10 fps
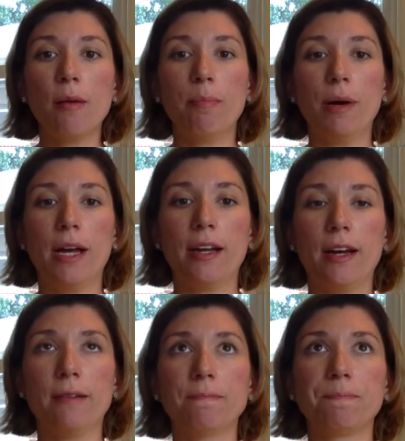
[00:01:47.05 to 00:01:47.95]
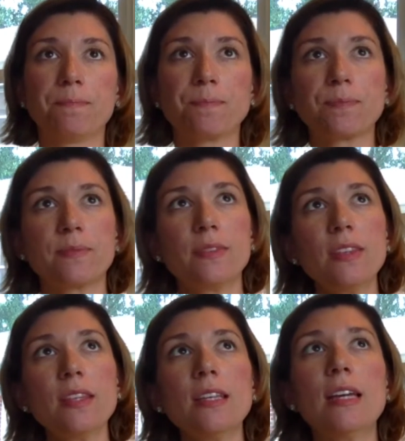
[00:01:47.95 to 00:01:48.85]
But
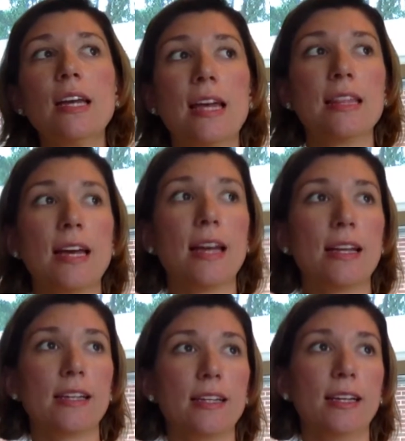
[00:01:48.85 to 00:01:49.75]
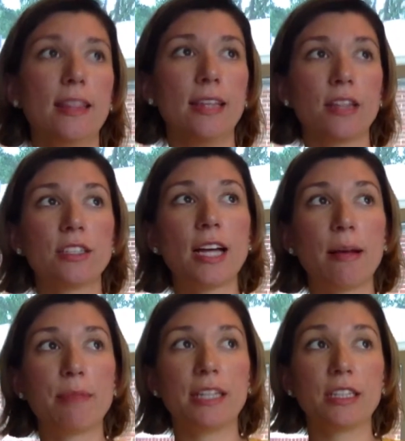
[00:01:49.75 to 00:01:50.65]
and then the other
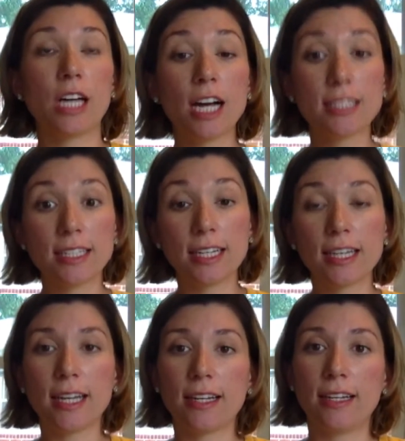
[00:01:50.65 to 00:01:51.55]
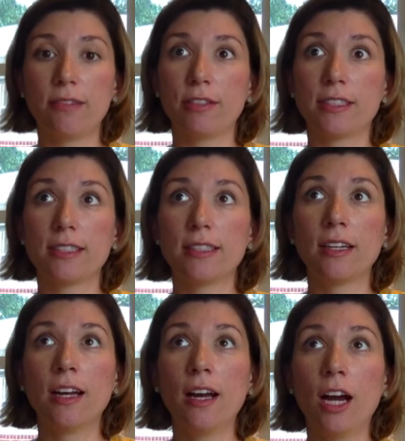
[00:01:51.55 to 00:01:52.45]
time they lost it, and it was
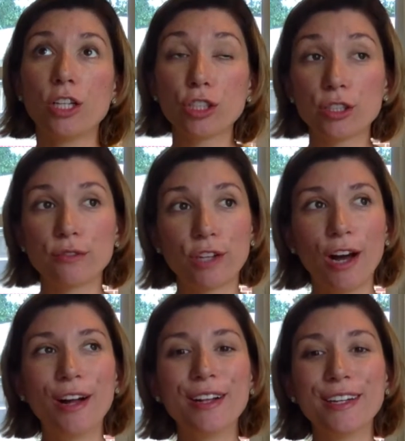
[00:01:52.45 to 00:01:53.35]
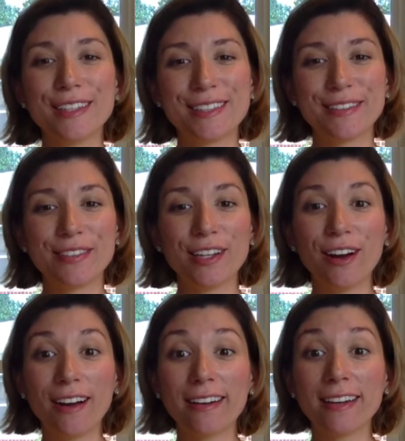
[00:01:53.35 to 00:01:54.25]
hundreds of dollars of
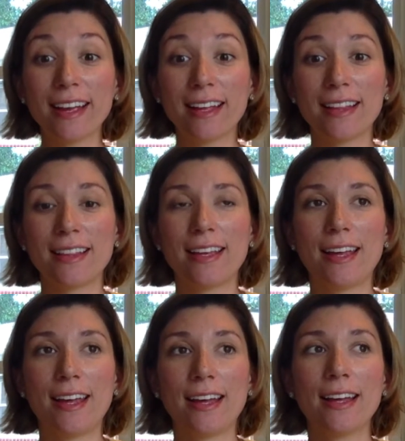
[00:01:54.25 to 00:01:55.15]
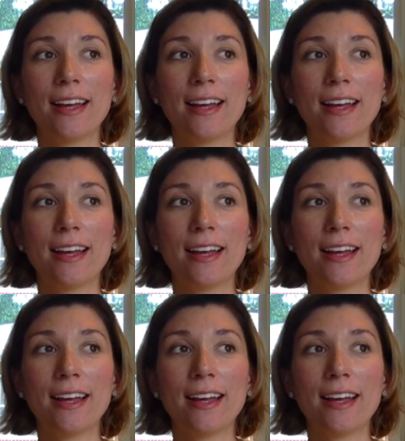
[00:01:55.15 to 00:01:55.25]
yarn, and they